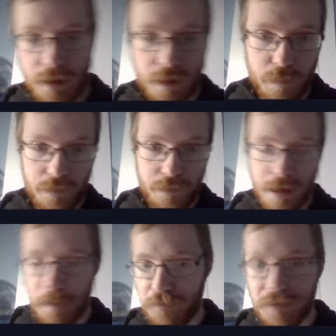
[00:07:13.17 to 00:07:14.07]
yep.
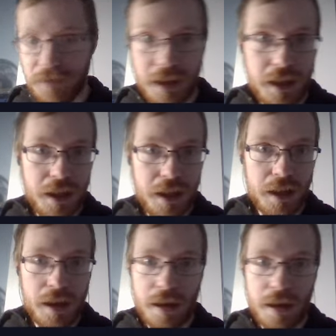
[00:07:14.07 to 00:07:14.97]
Yeah.
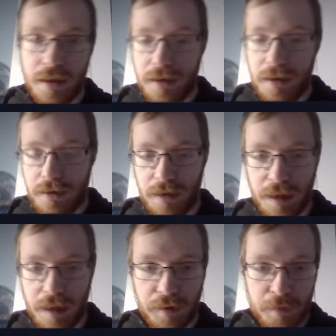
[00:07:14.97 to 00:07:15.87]
Nice
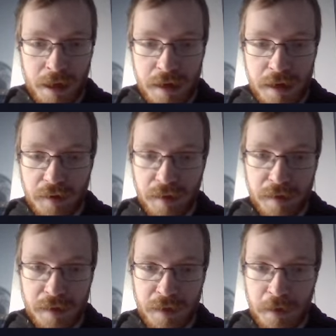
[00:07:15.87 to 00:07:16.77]
way to start the
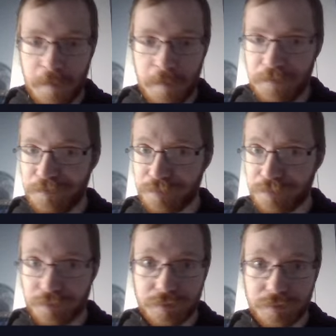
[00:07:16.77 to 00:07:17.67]
video.
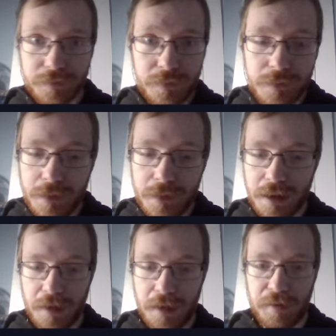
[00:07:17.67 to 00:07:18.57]
Now let's
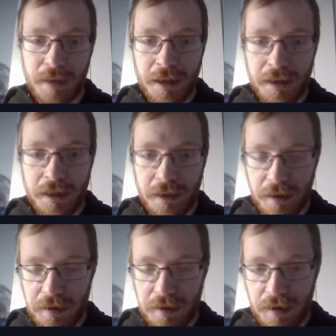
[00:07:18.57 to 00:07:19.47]
play another and